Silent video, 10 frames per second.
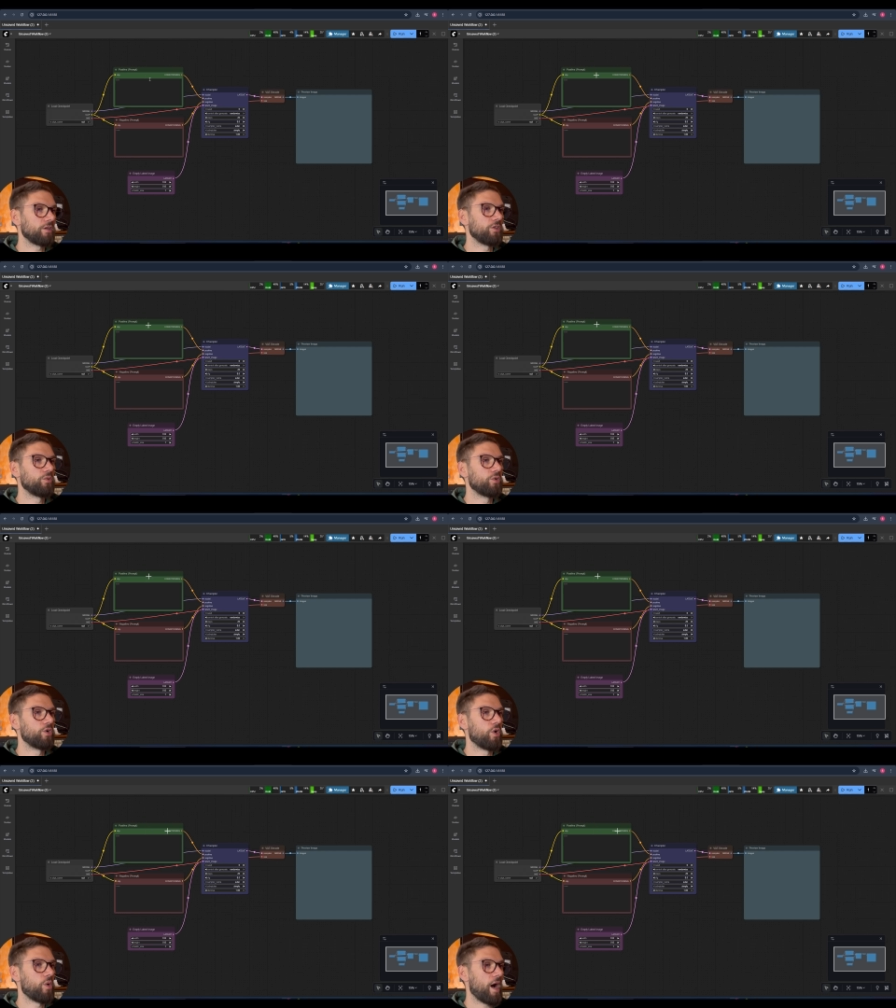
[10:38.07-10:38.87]
you
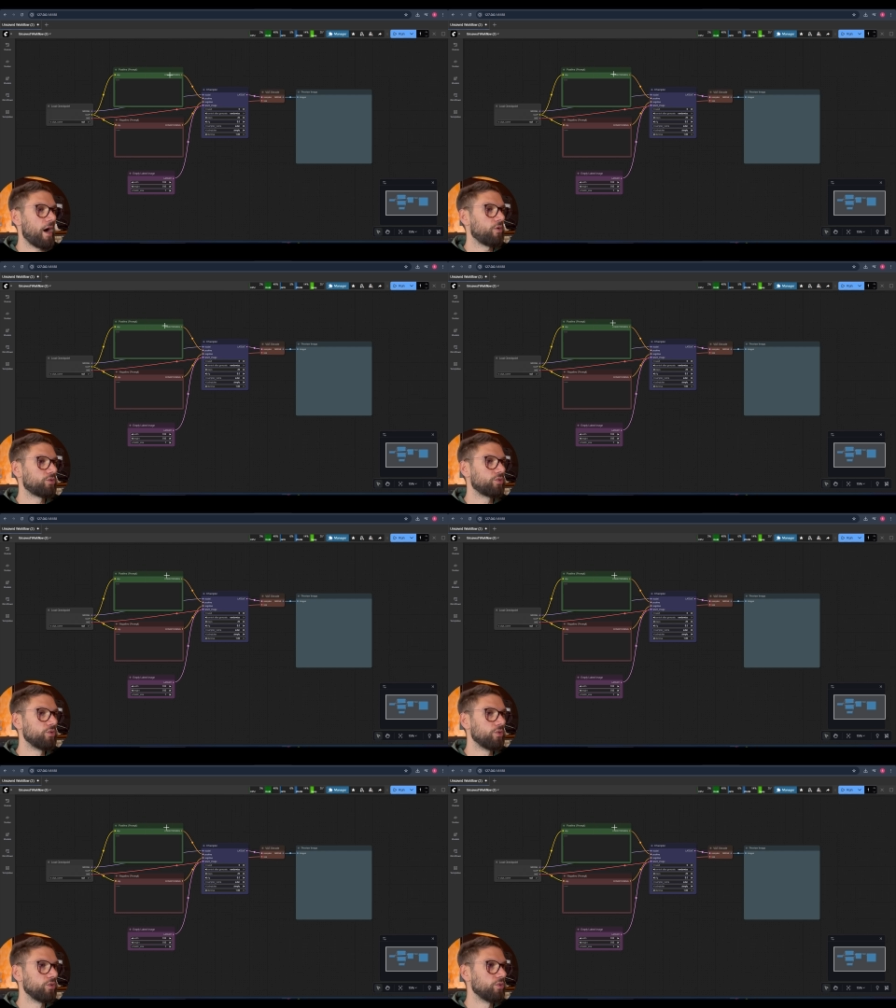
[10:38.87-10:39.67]
know how
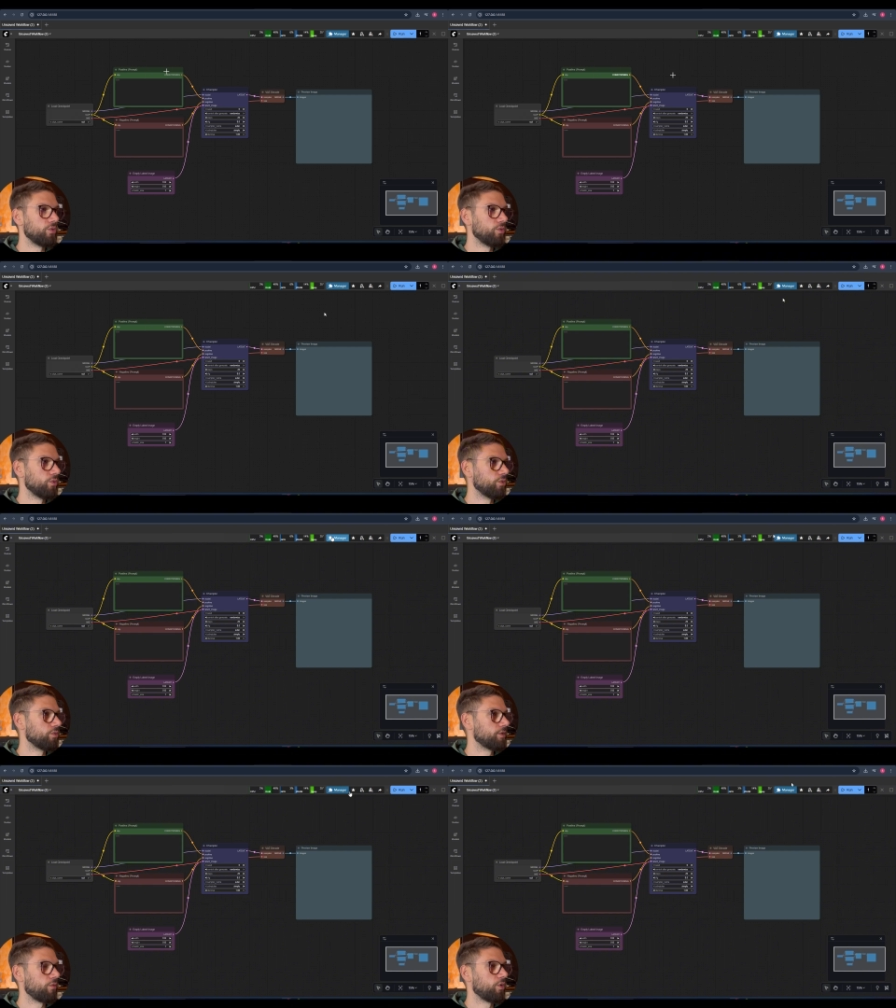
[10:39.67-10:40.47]

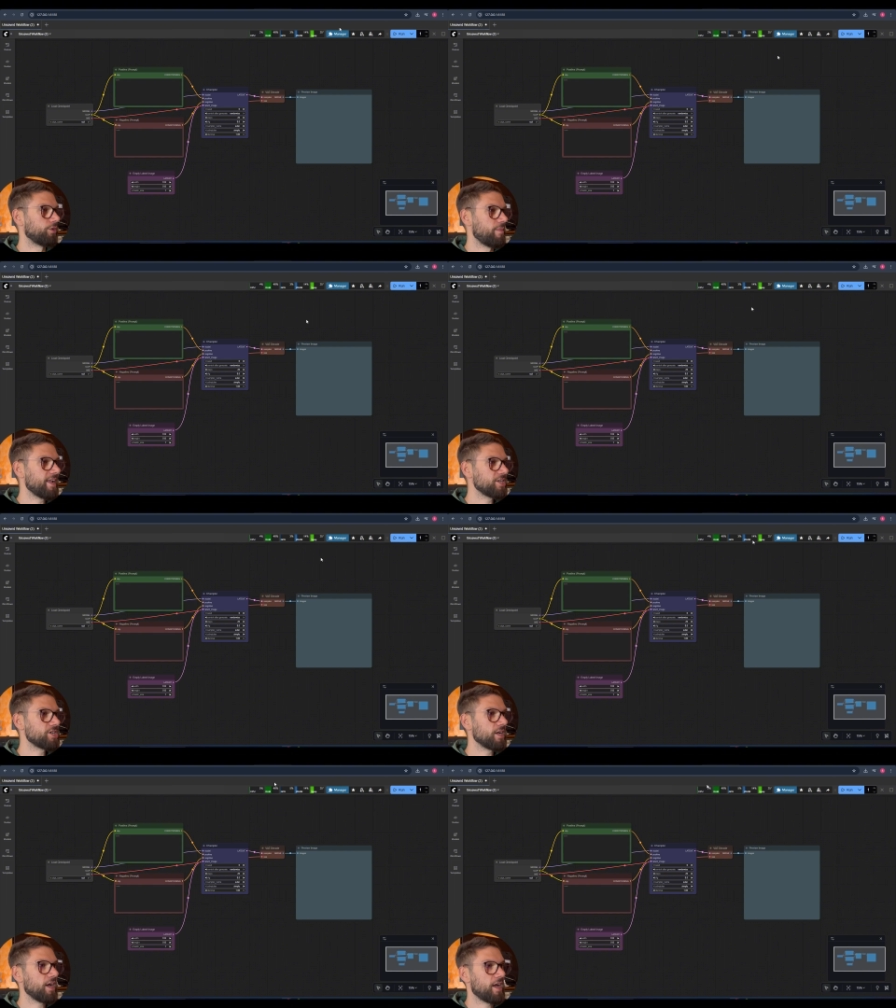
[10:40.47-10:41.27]
to download the
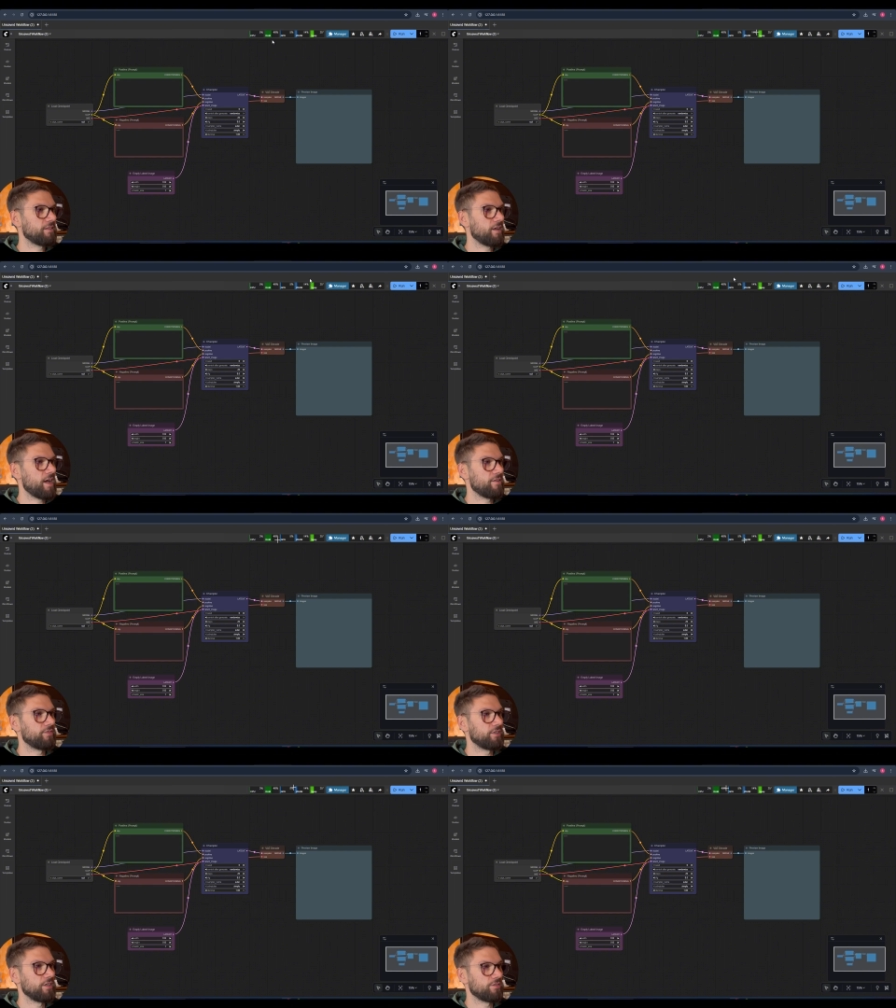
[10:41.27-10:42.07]
manager and
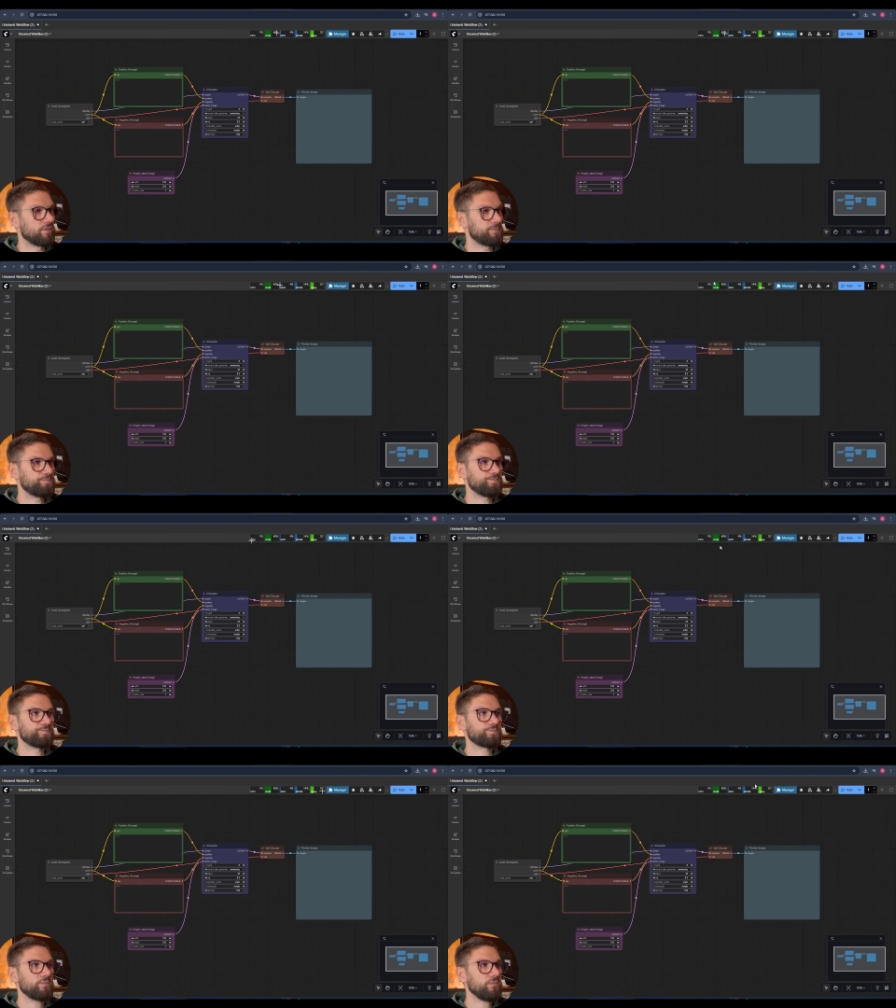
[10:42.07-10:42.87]
have this
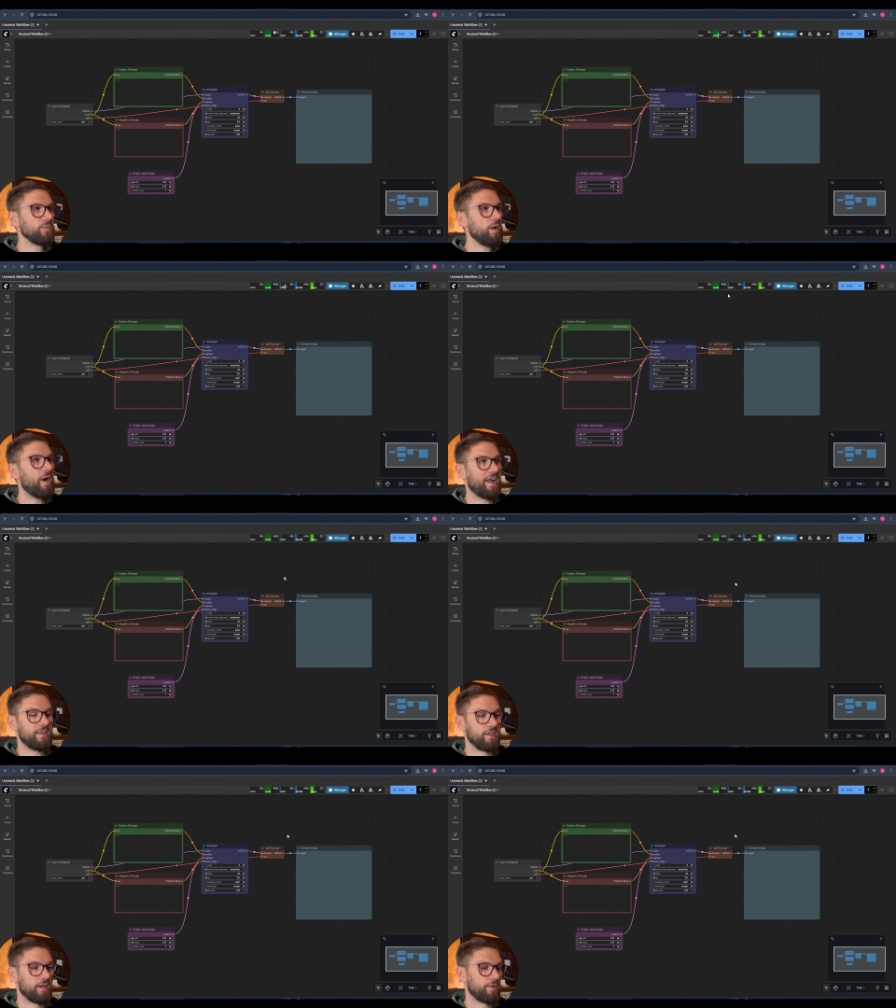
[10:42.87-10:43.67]
bar
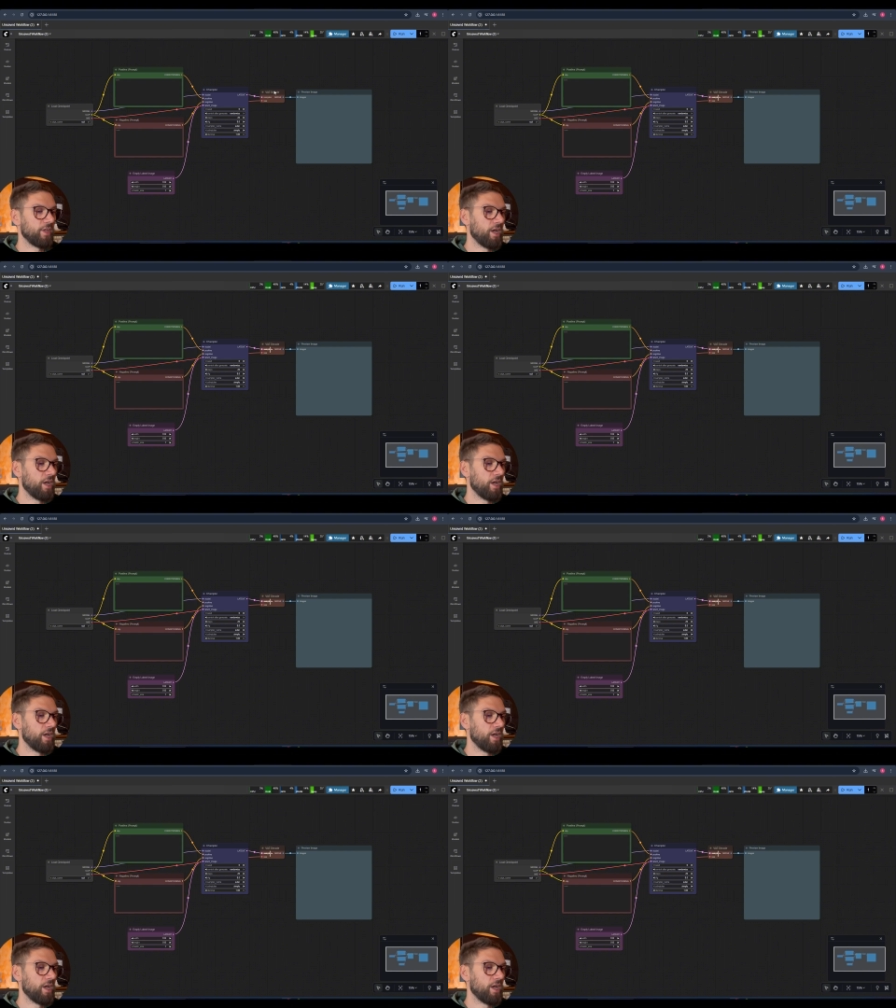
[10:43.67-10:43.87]
here.